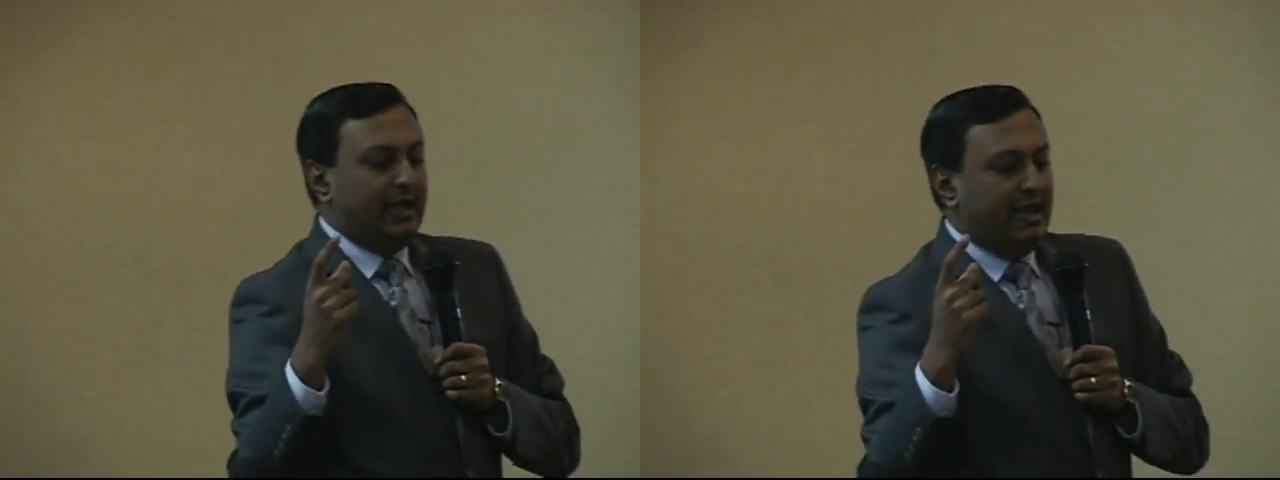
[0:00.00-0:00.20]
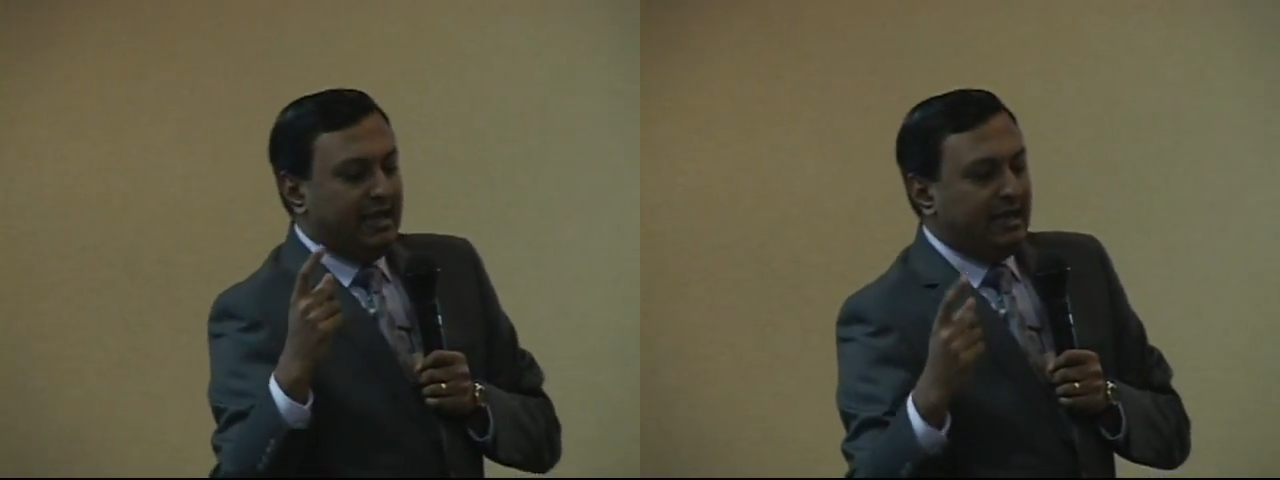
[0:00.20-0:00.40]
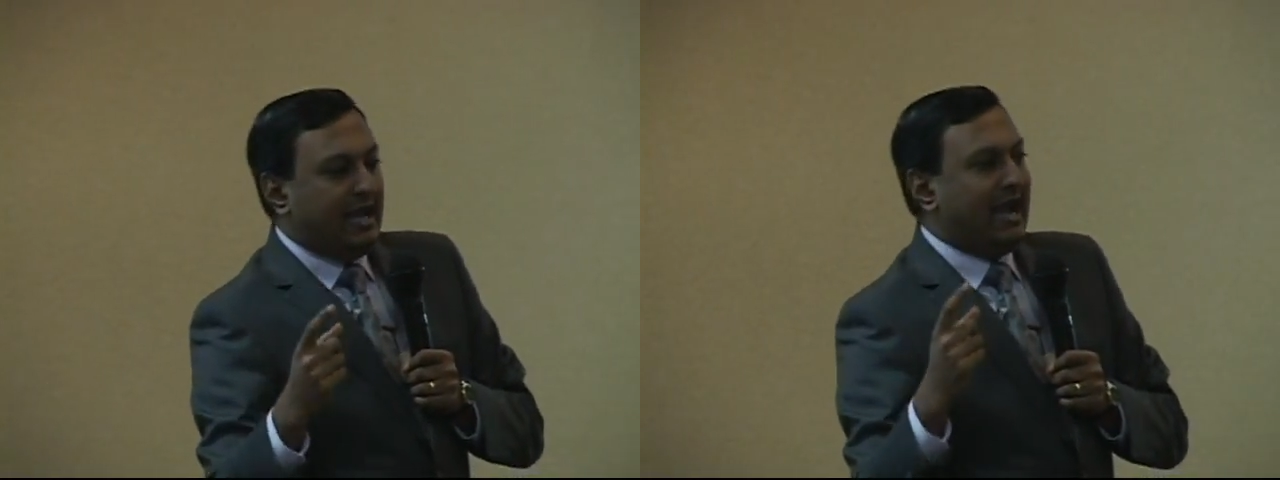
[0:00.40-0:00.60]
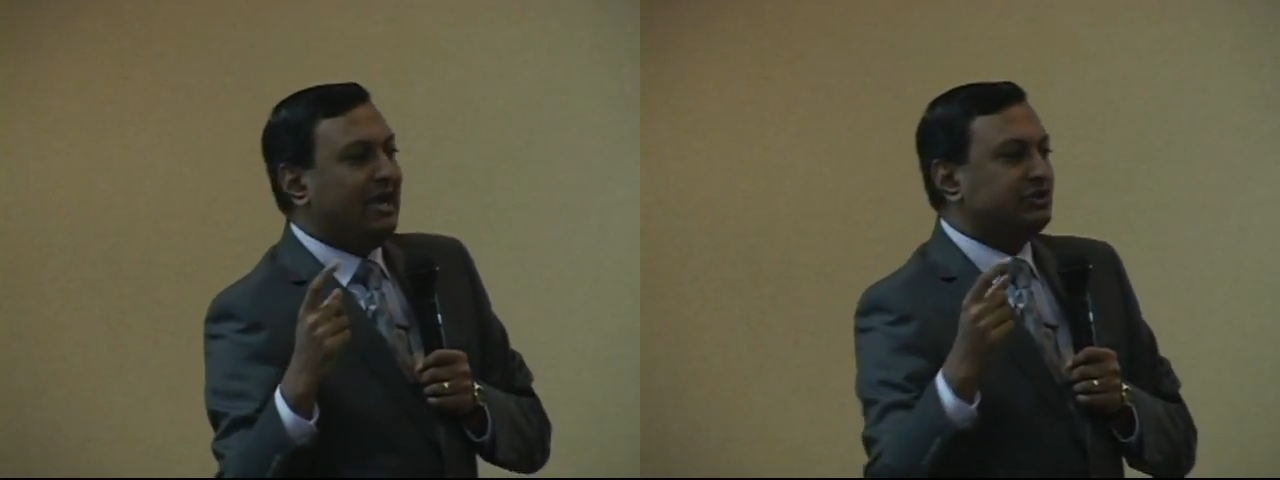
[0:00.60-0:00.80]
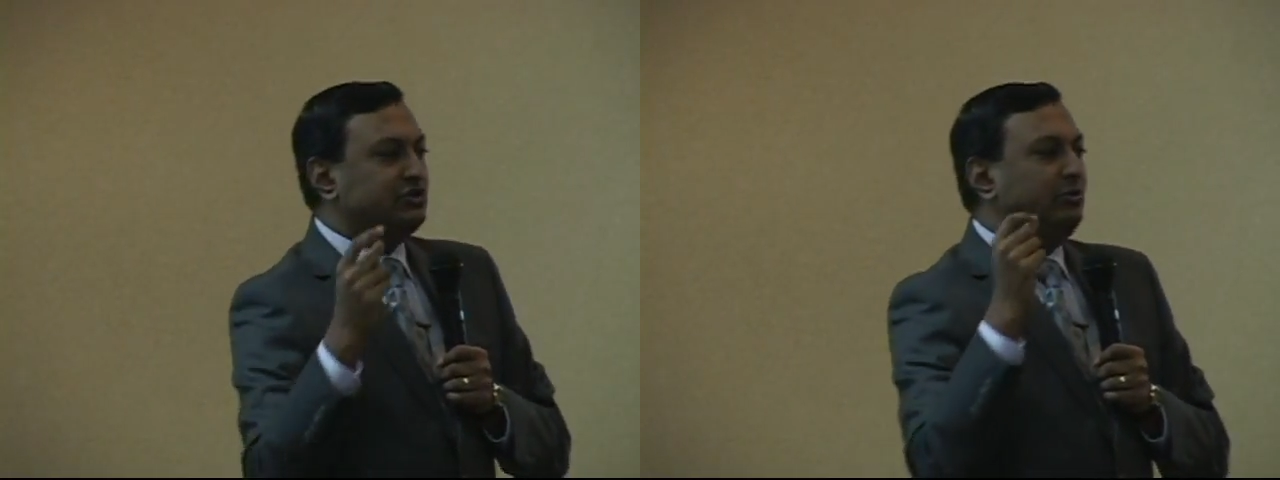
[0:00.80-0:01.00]
it
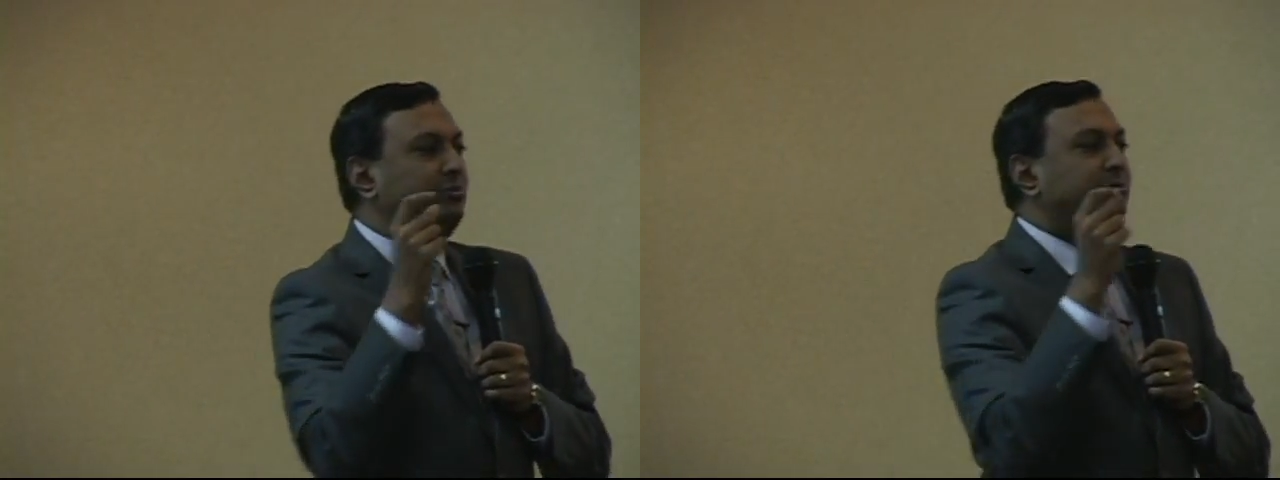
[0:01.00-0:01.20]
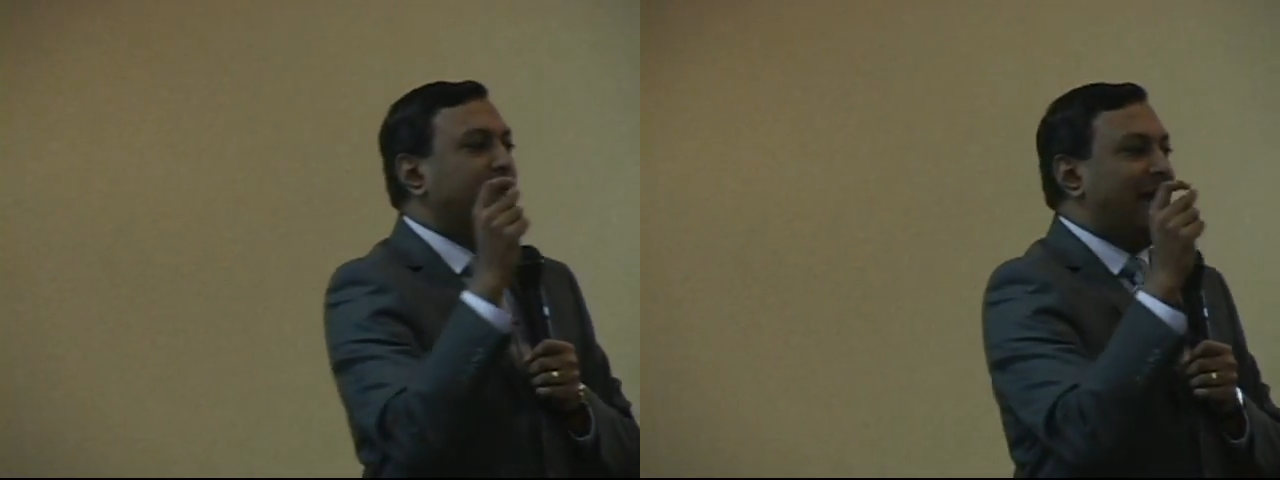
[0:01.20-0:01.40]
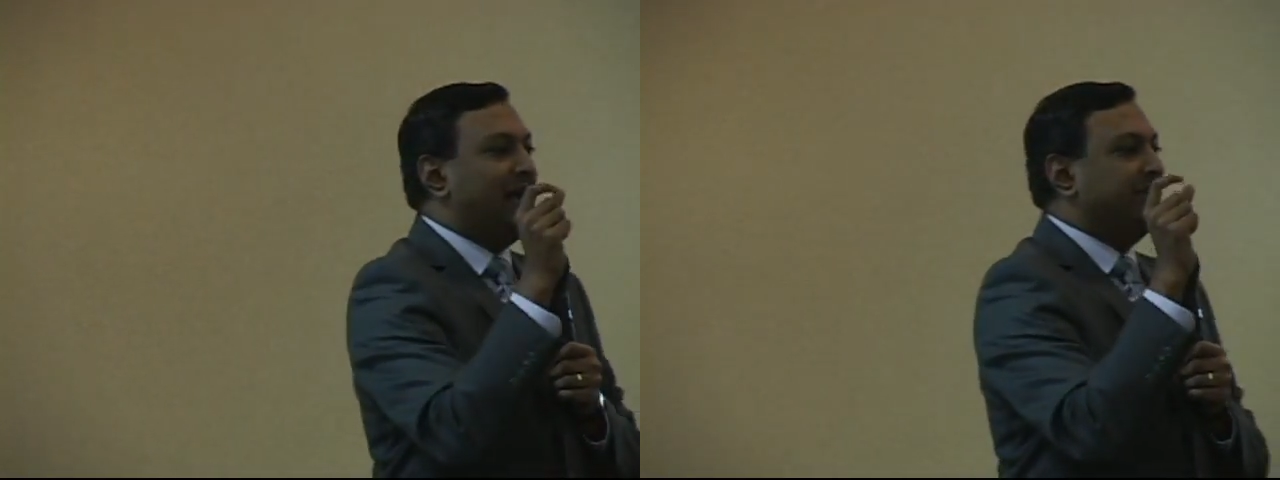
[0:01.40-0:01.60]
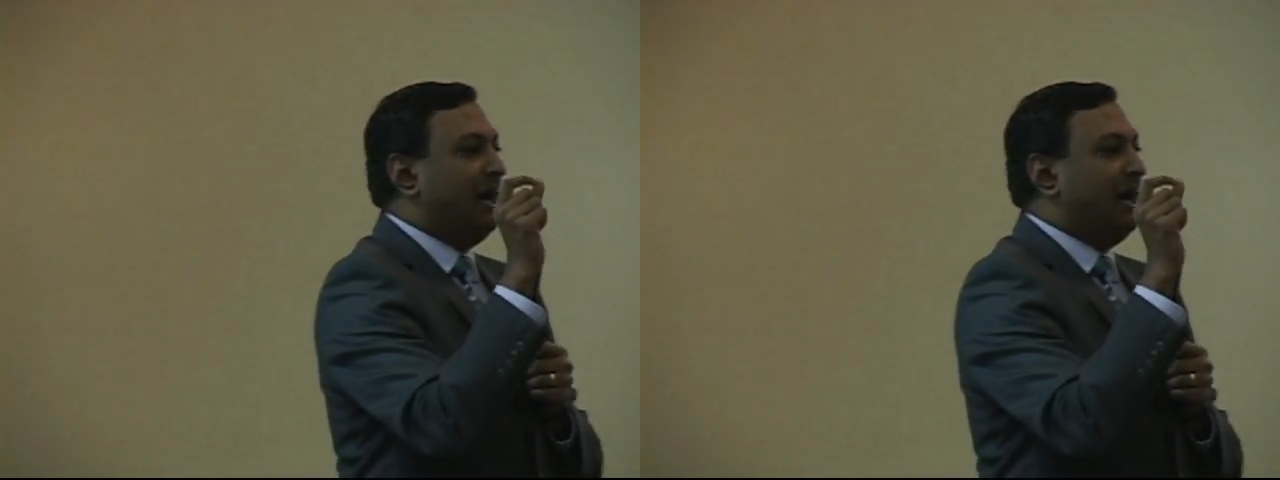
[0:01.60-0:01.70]
has to have the